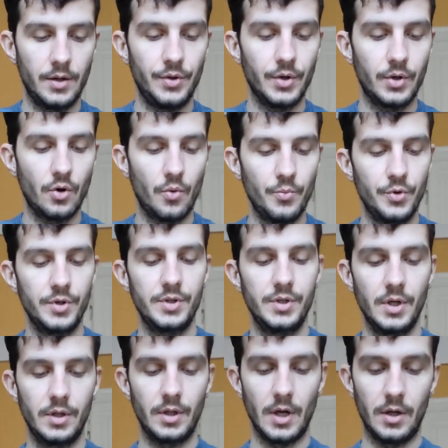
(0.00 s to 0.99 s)
The
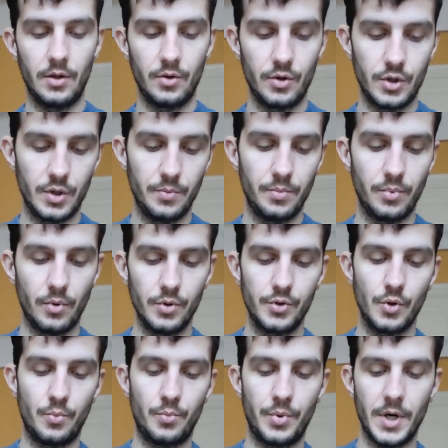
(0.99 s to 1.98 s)
communist dictatorship
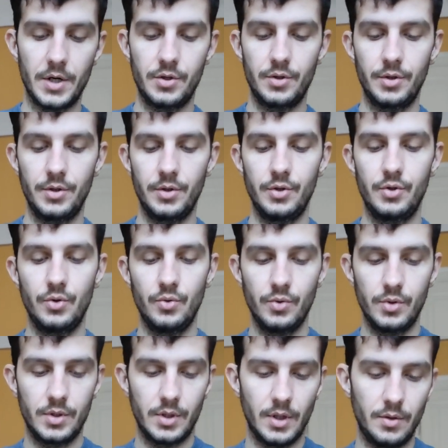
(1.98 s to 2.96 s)
also pressured the
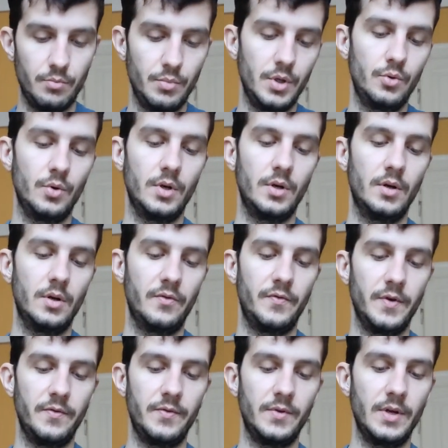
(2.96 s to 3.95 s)
Jews, and between
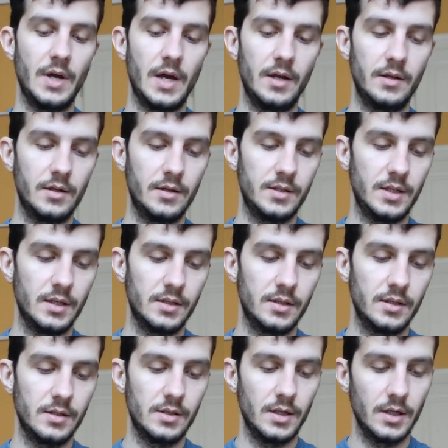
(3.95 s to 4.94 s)
58 and
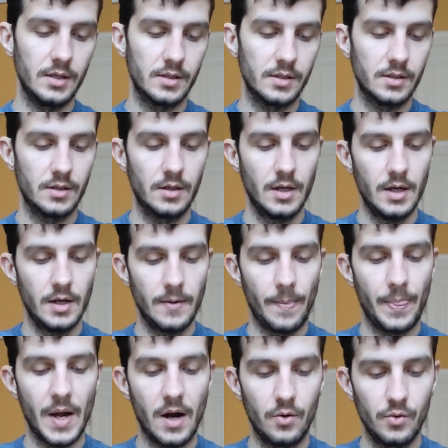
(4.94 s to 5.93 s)

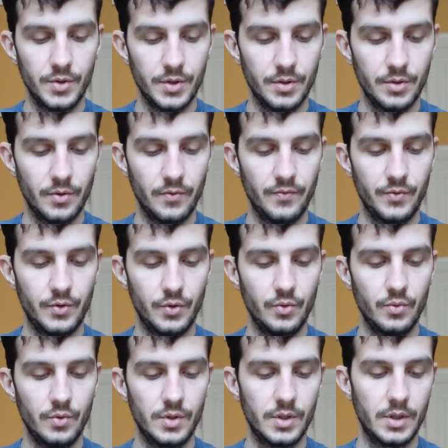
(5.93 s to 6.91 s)
66,000 of
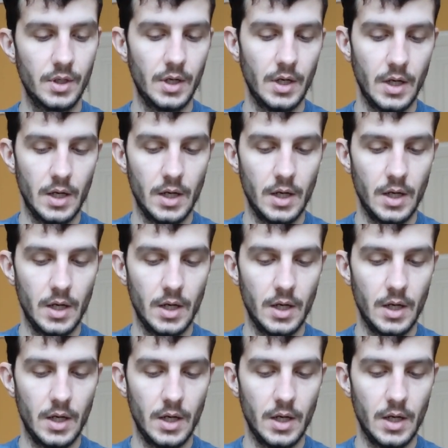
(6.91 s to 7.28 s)
Jews